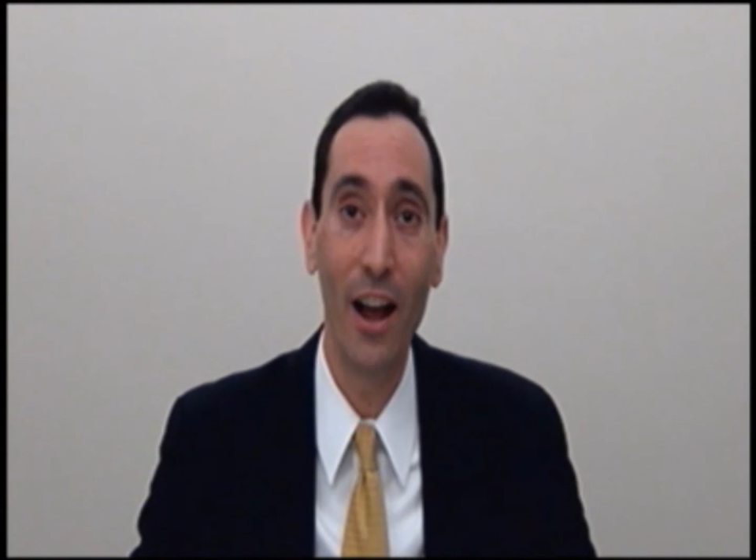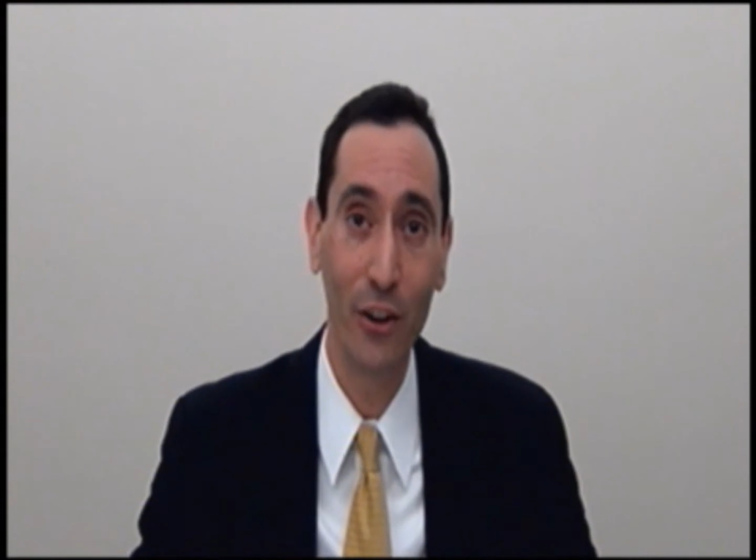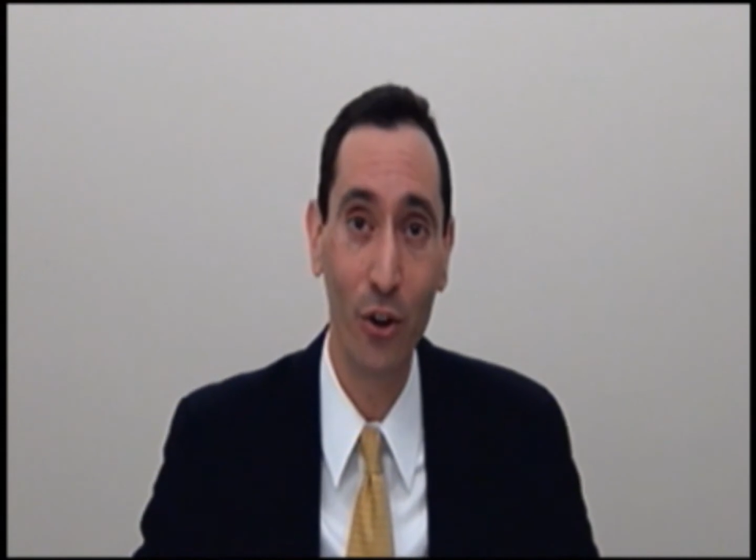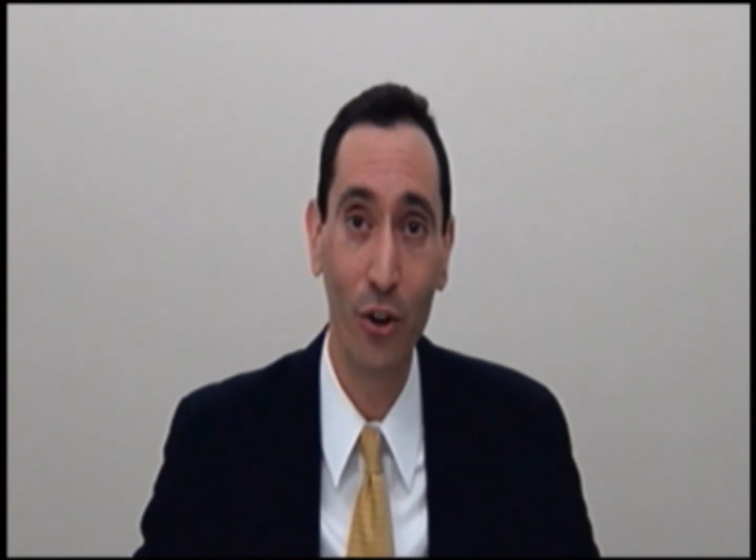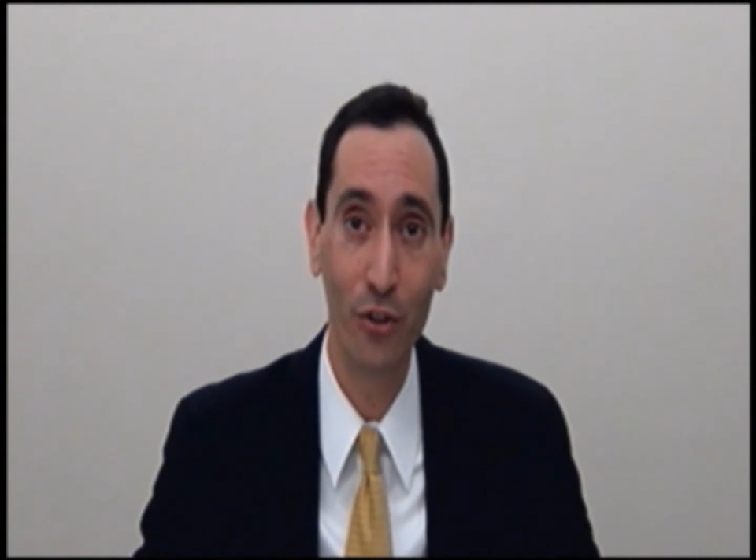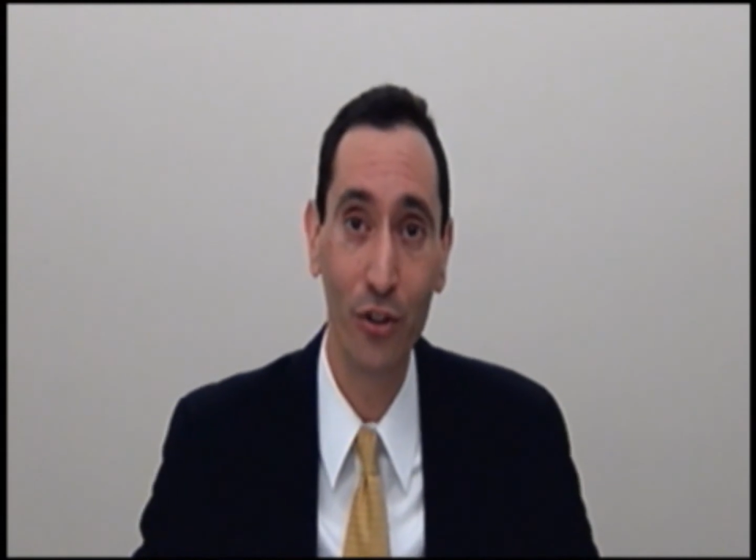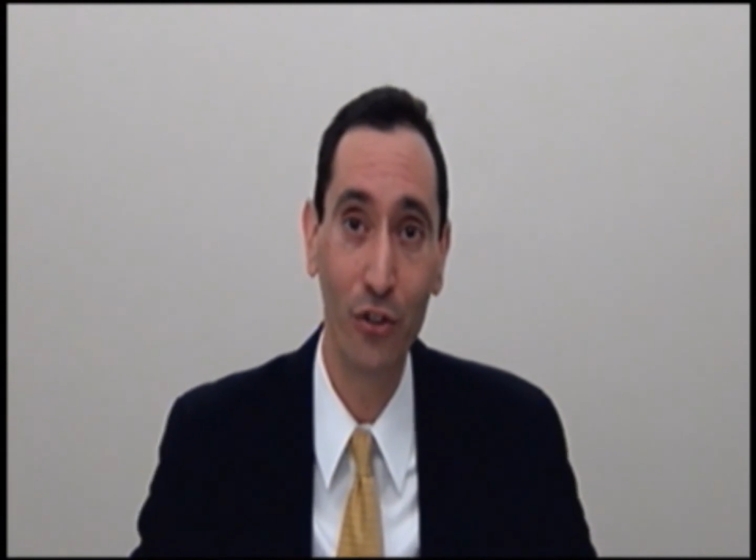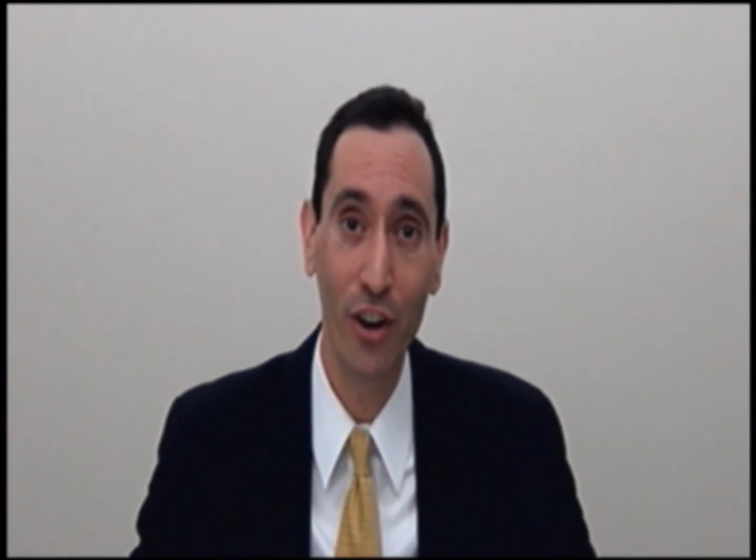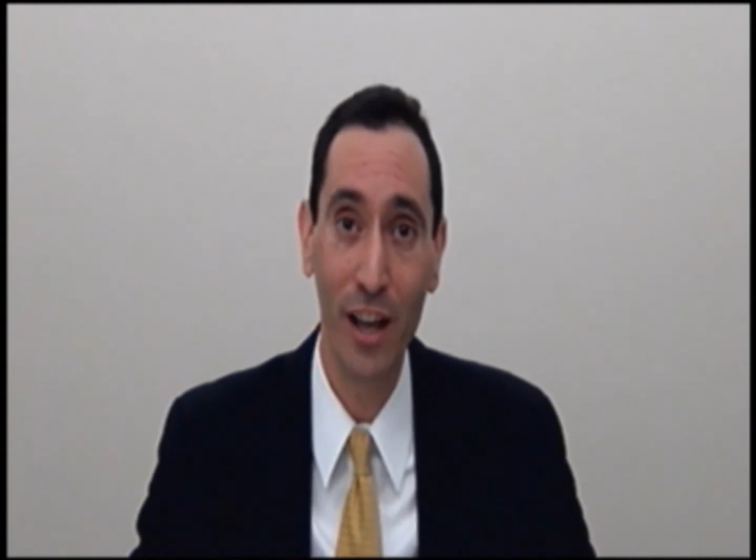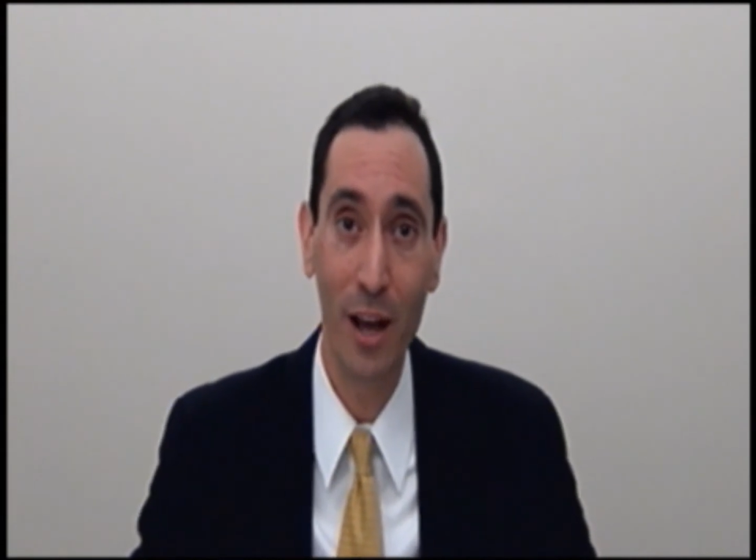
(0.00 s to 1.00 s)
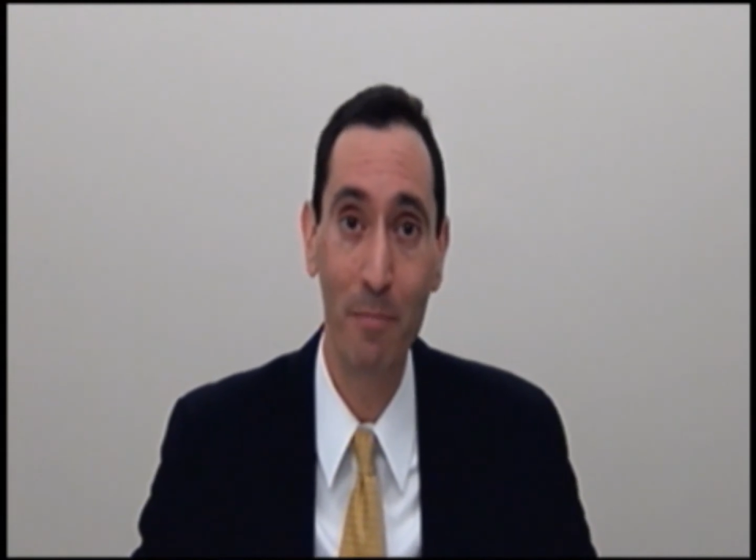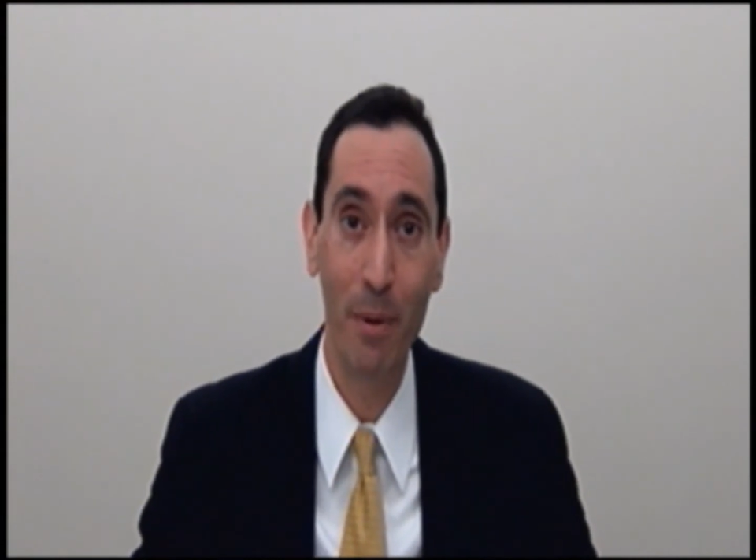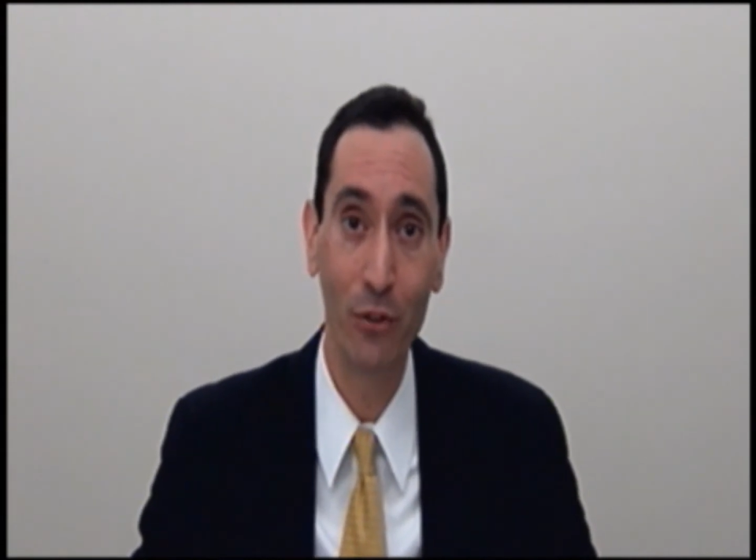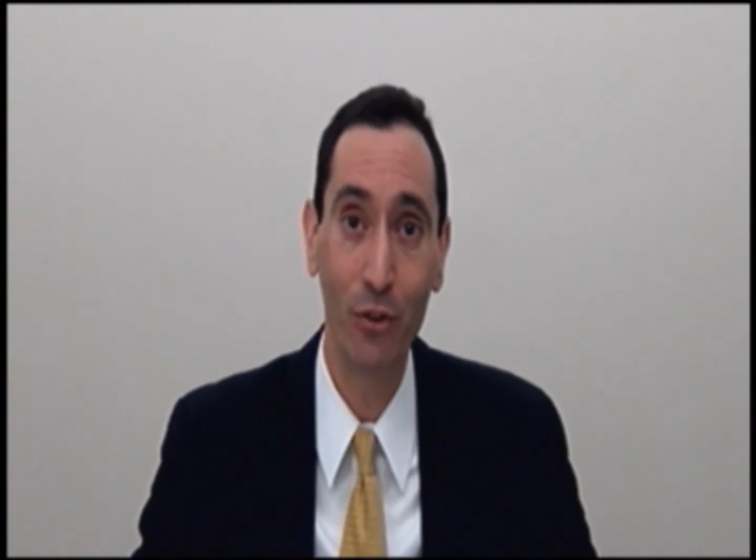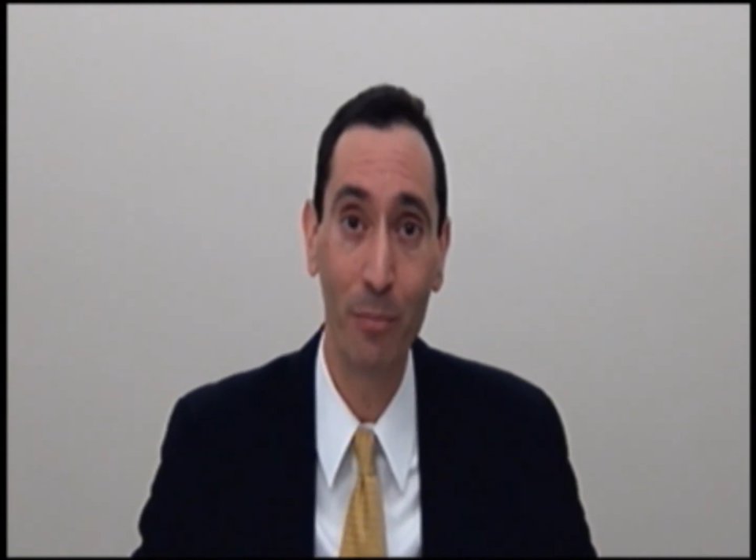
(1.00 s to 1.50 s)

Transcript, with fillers: I encourage you to check out Bench